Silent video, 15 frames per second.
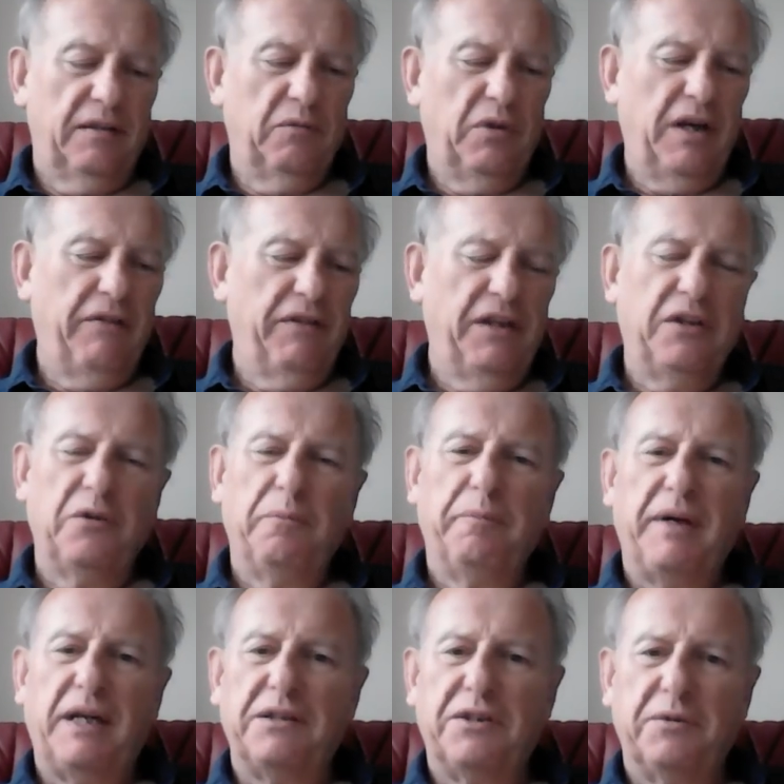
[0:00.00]
Whenever you come
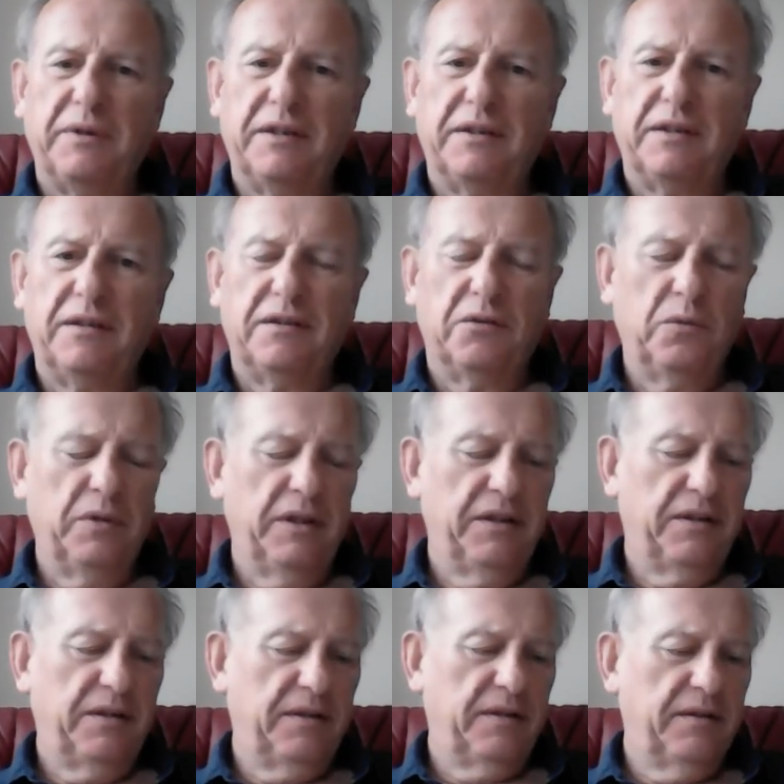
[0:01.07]
back to it, it's
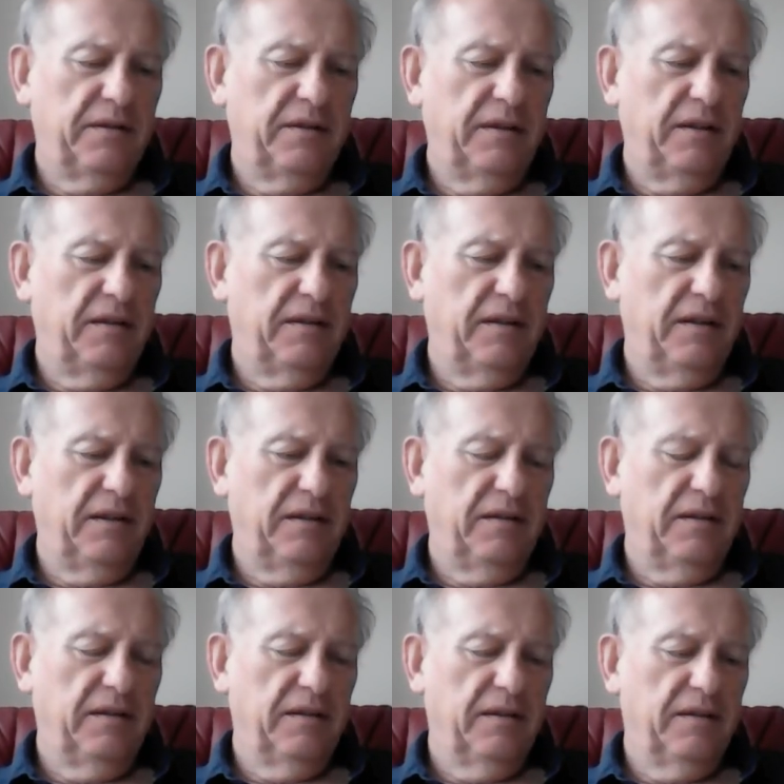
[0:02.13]
always the
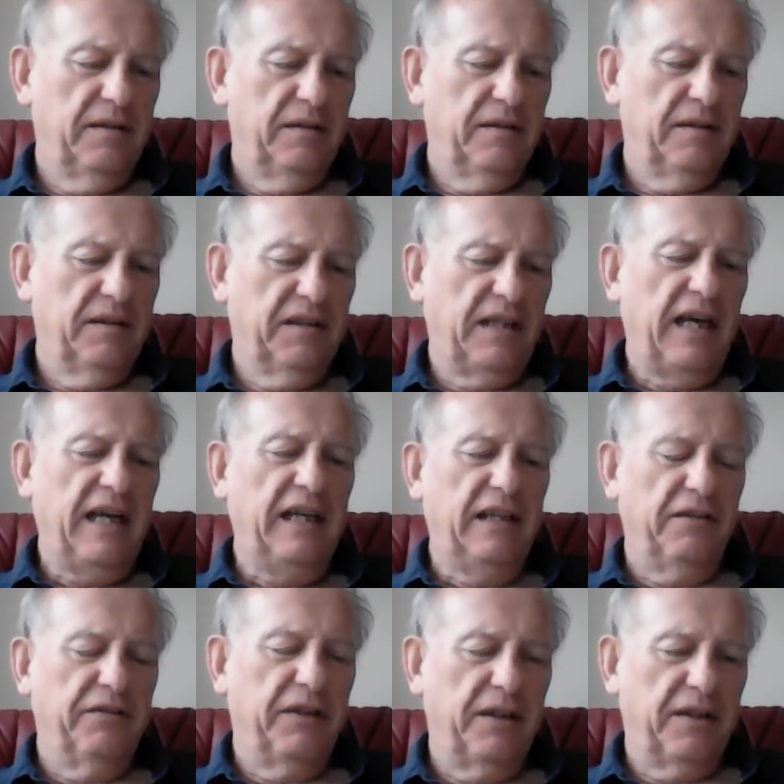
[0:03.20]
scale
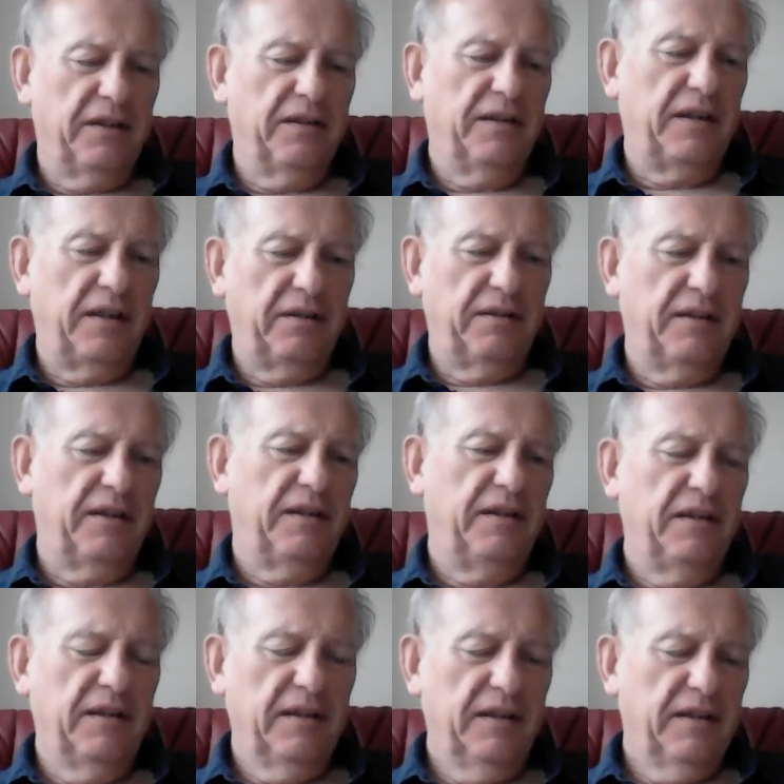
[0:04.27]
of it and
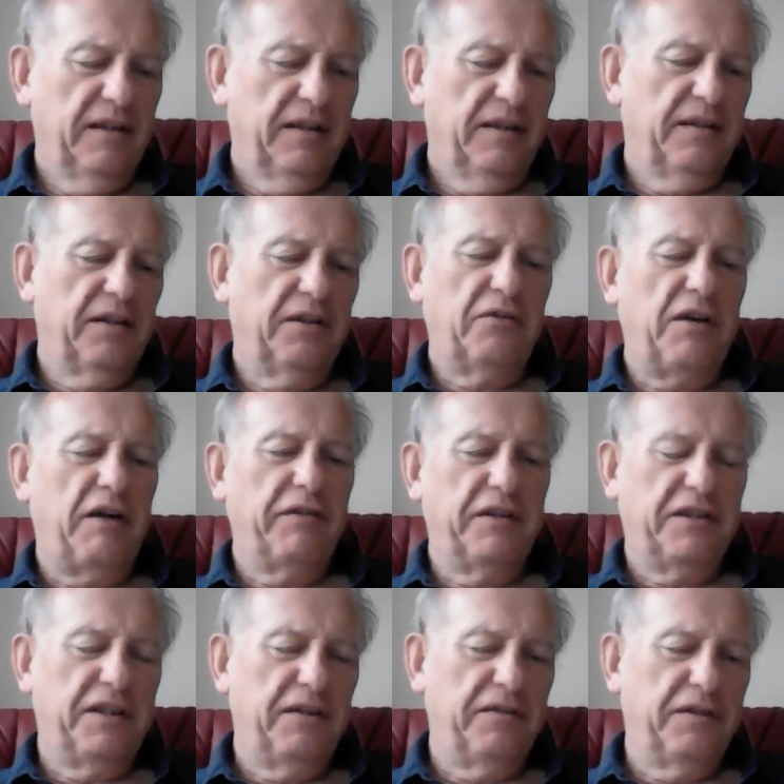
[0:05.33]
the
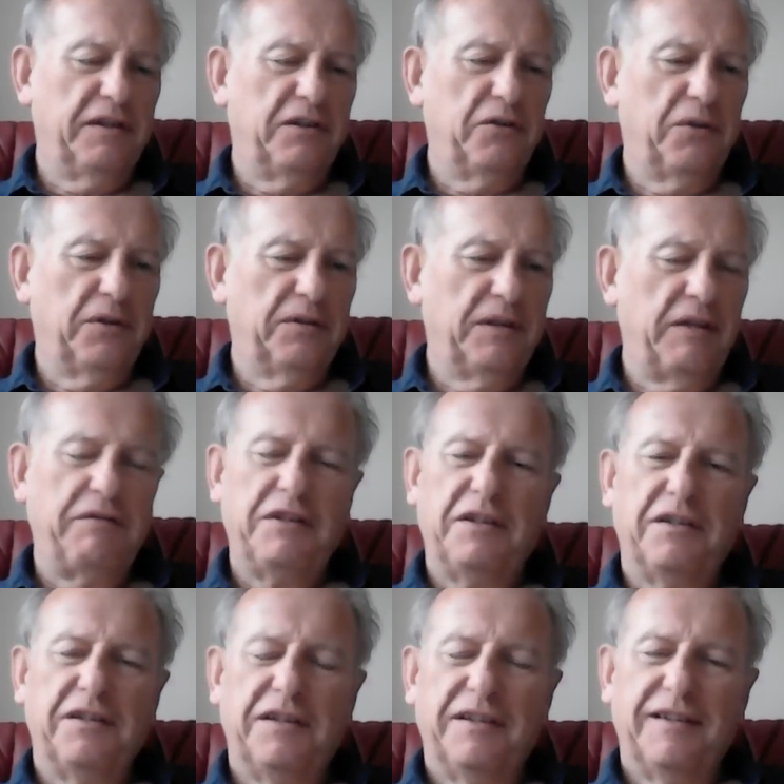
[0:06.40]
gravity of it all
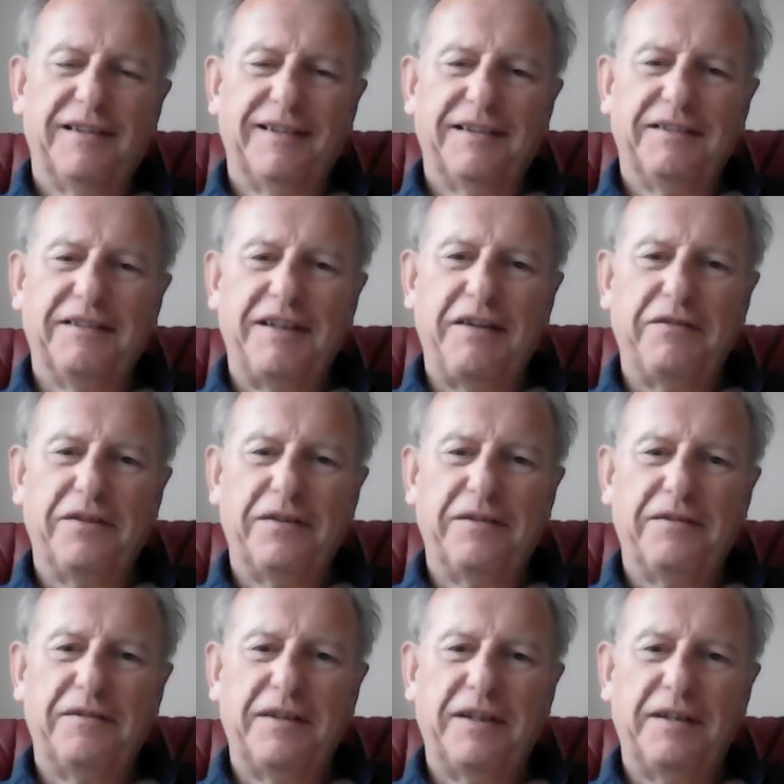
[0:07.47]

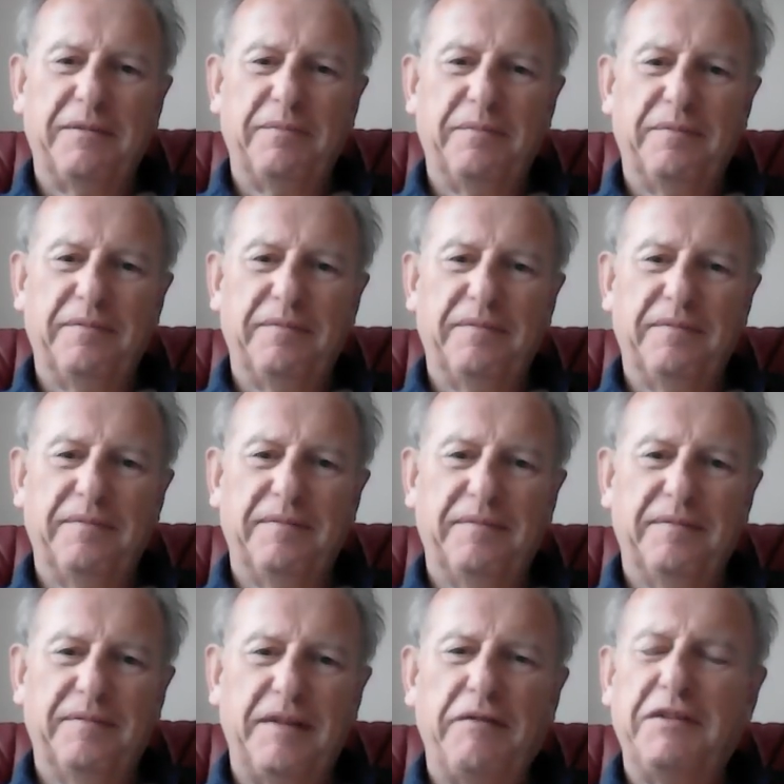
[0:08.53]

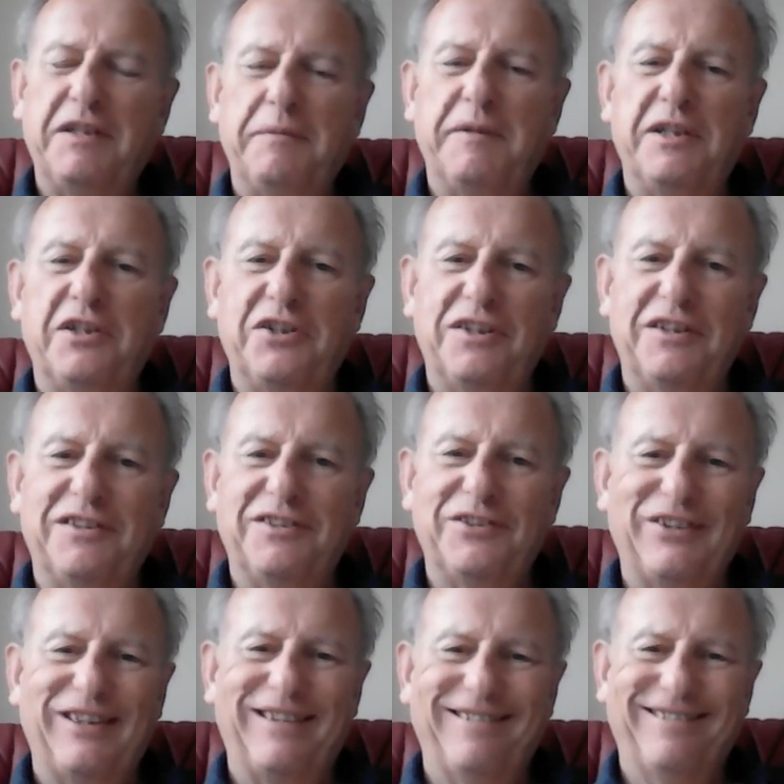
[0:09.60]
never diminishes,
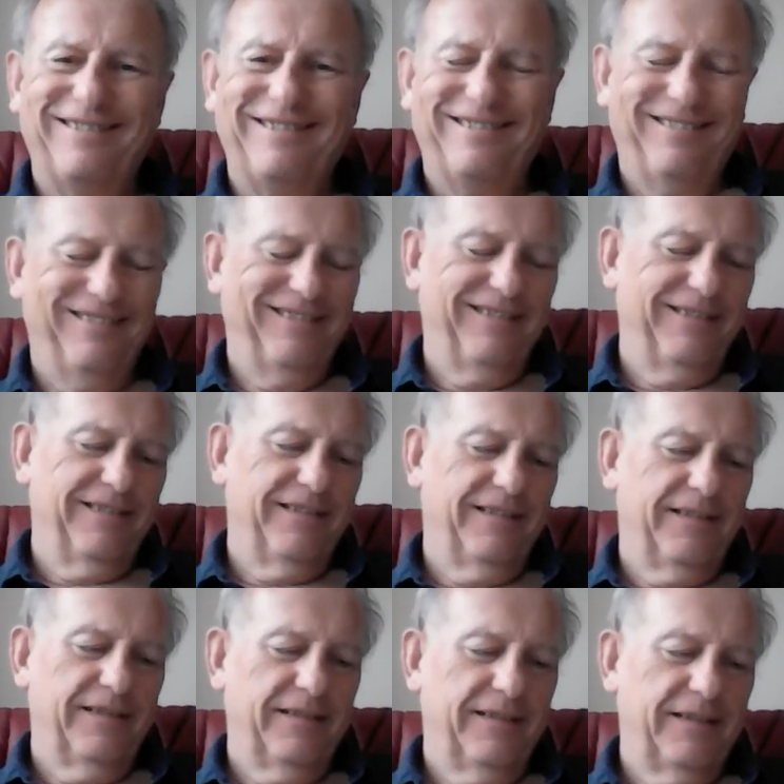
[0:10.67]
does it?
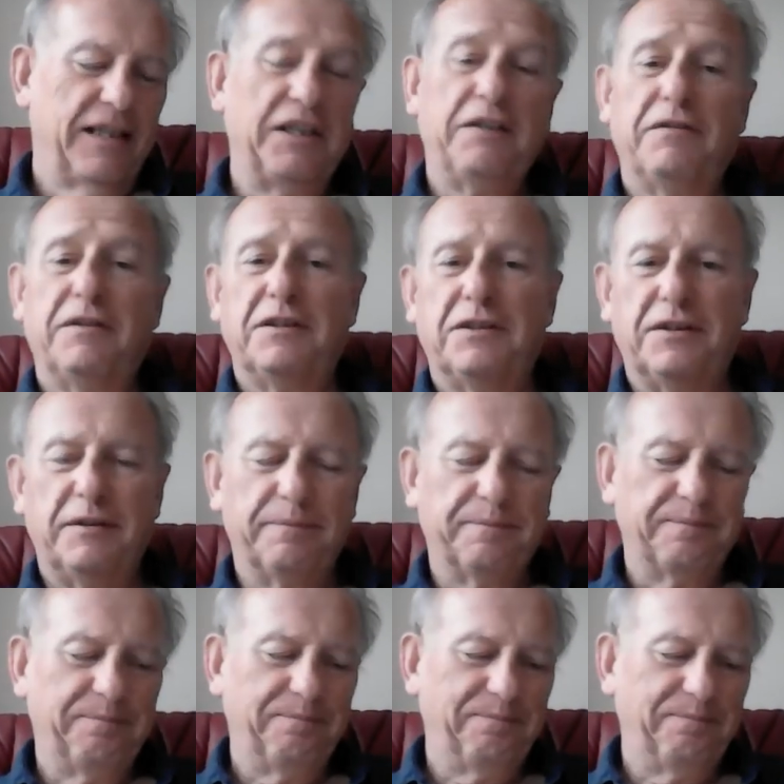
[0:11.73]
Thank you for listening.